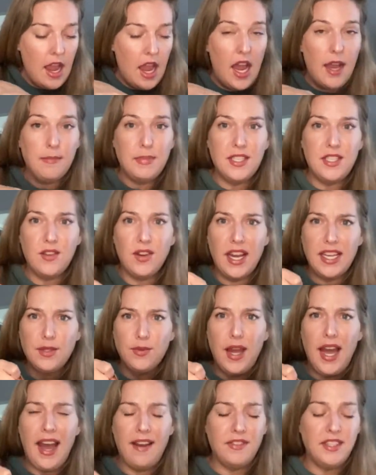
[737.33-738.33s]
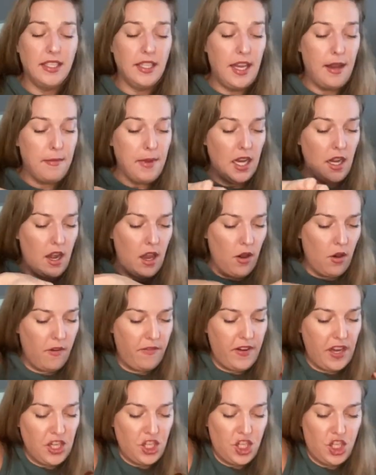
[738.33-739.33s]
Um, so you guys will have to let me know
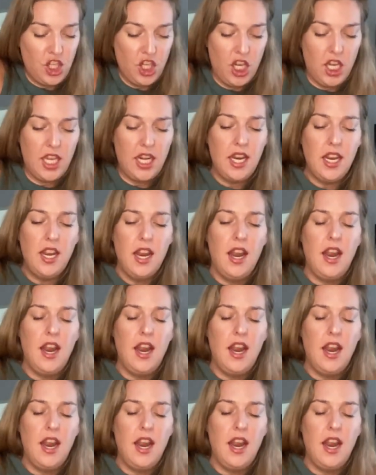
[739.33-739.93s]
if I should.